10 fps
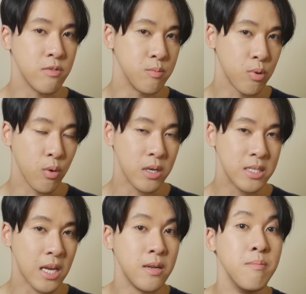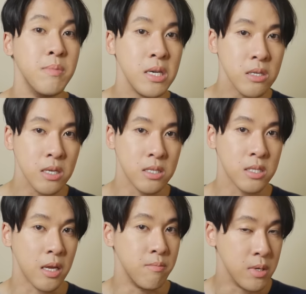of employees and
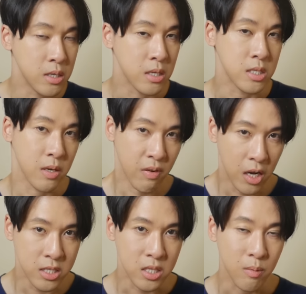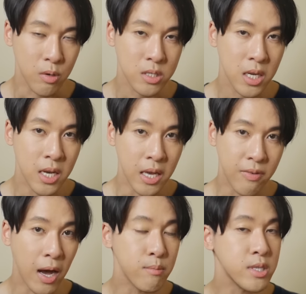millions of customers. If
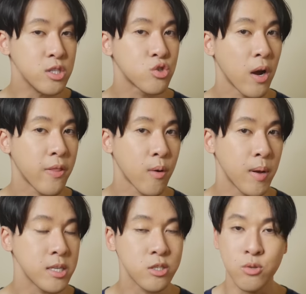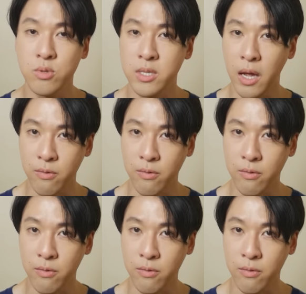HYBE didn't try their best to stay